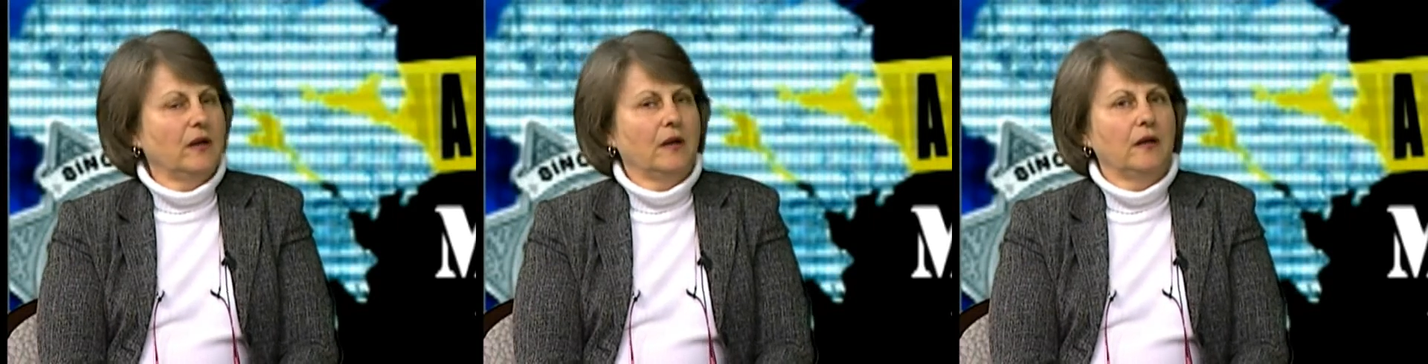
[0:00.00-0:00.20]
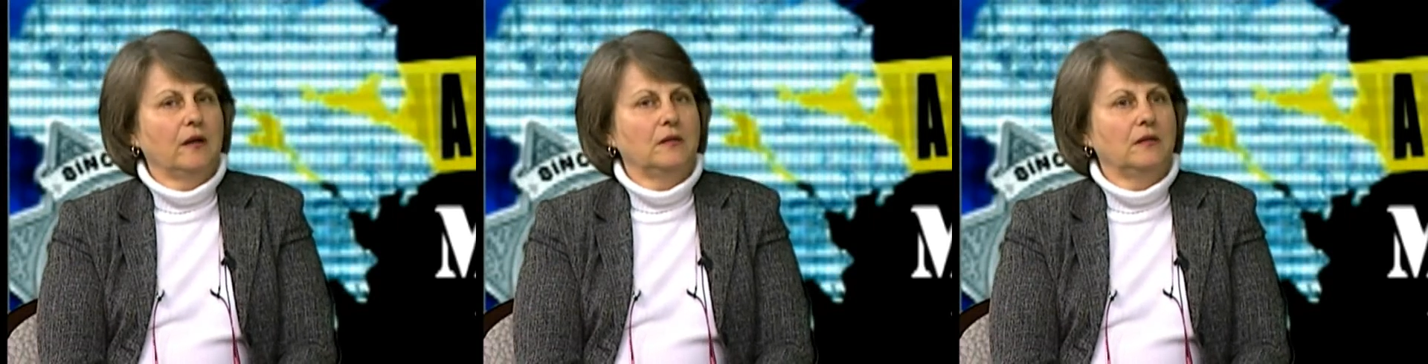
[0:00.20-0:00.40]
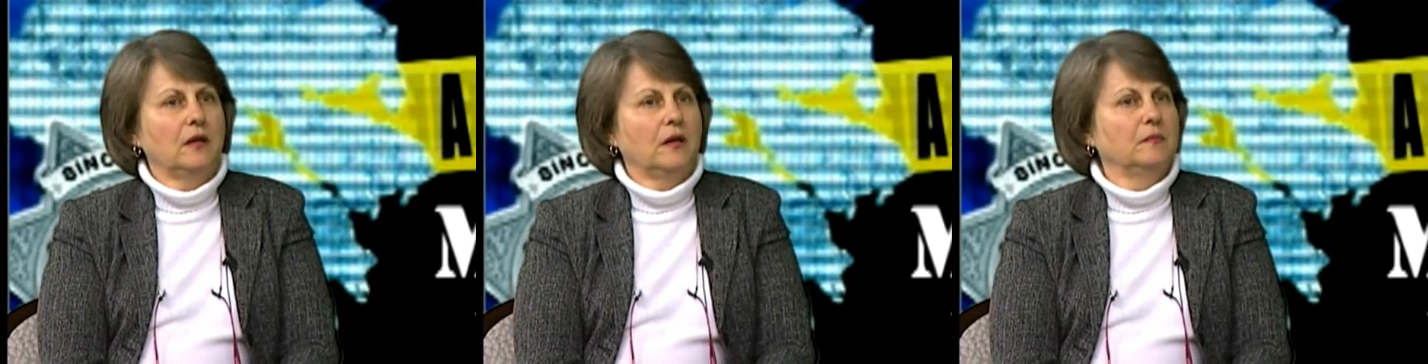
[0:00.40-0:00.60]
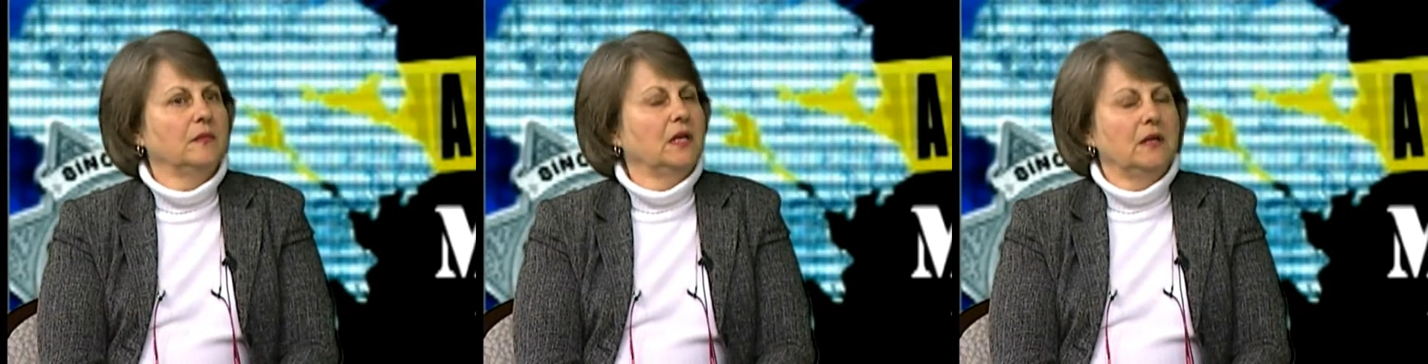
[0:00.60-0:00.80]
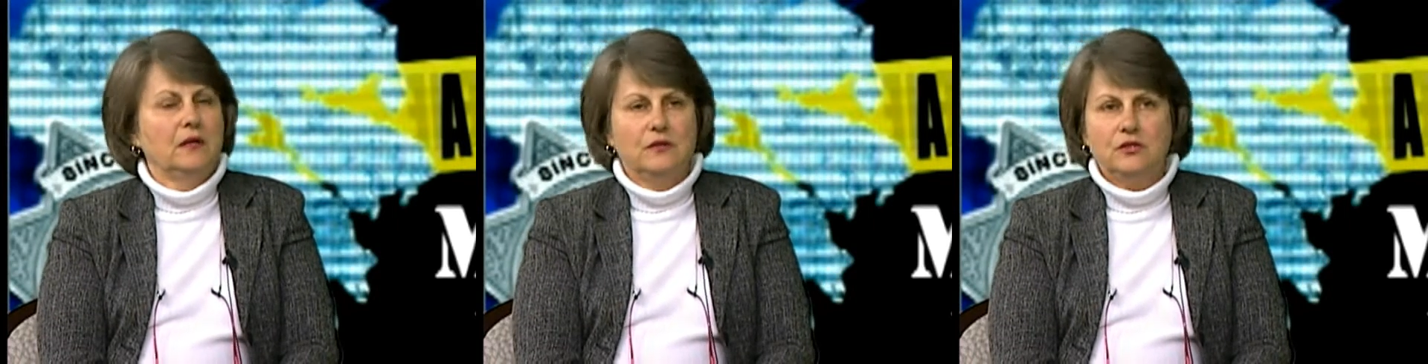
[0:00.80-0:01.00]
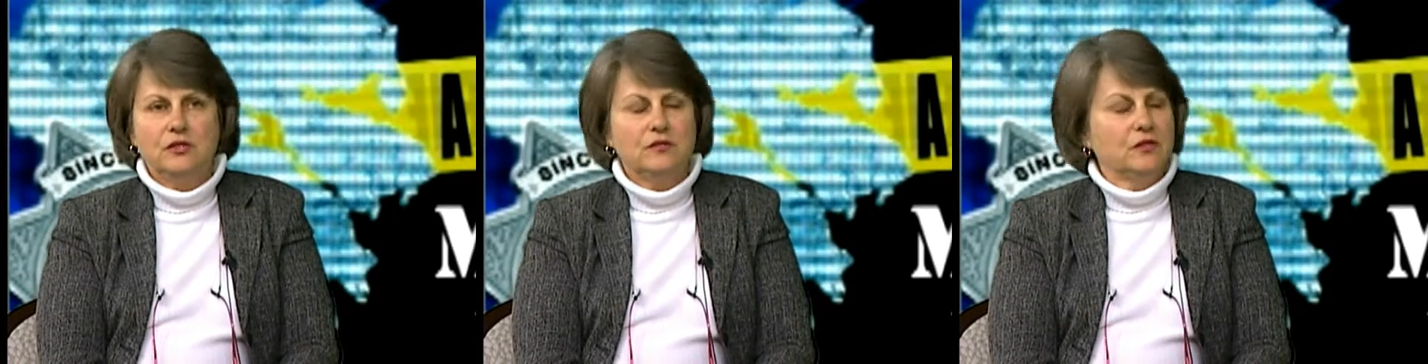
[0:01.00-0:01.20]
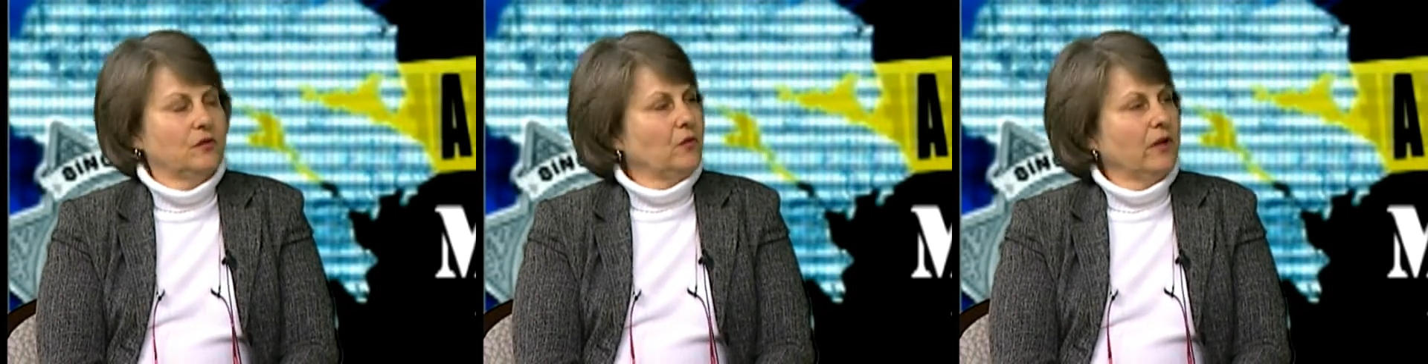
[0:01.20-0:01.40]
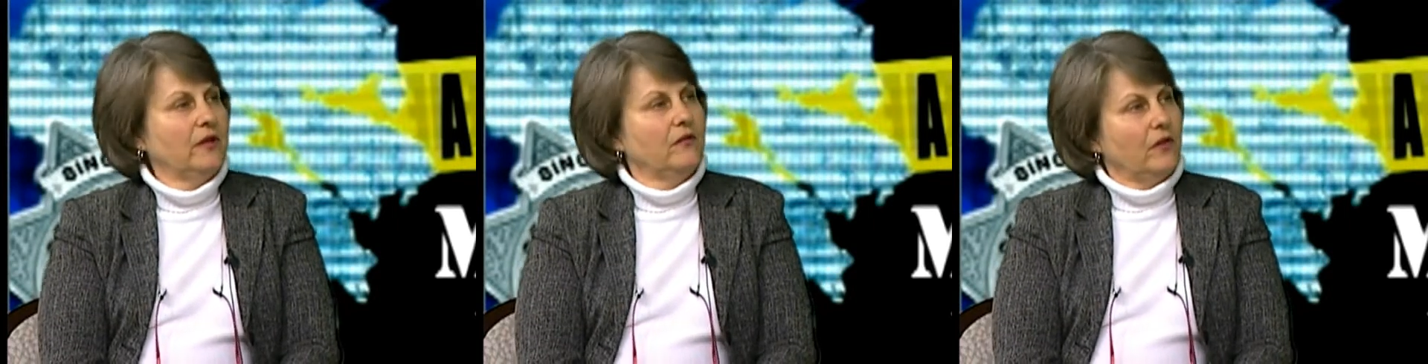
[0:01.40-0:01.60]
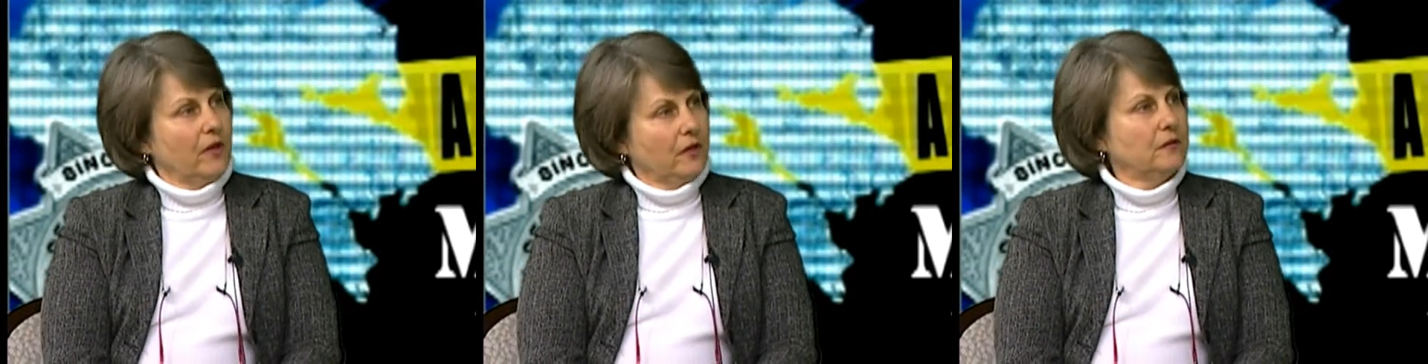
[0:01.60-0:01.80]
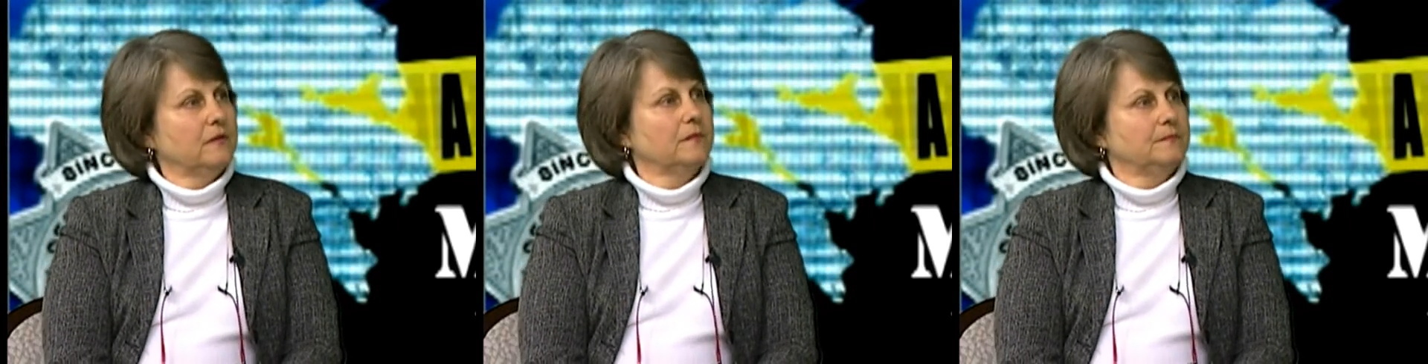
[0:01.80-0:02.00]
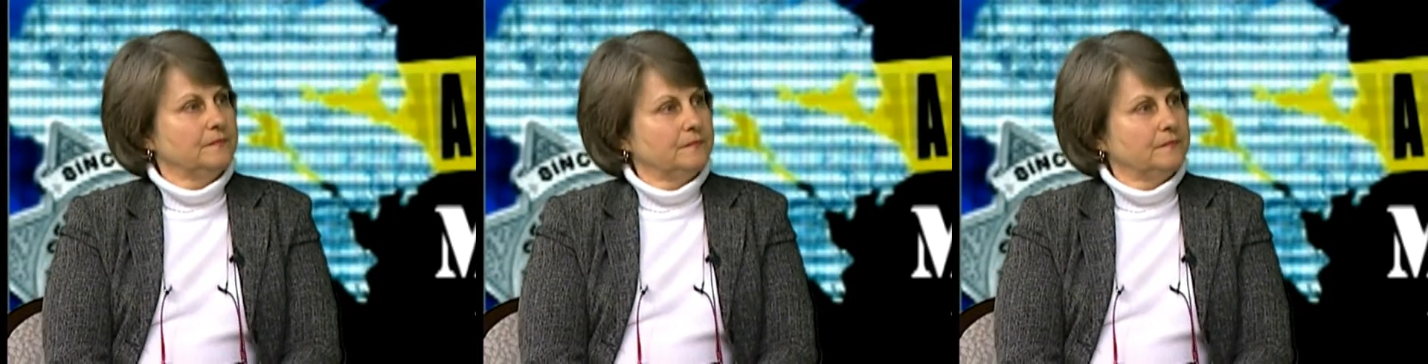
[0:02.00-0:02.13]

and uh, just a great event.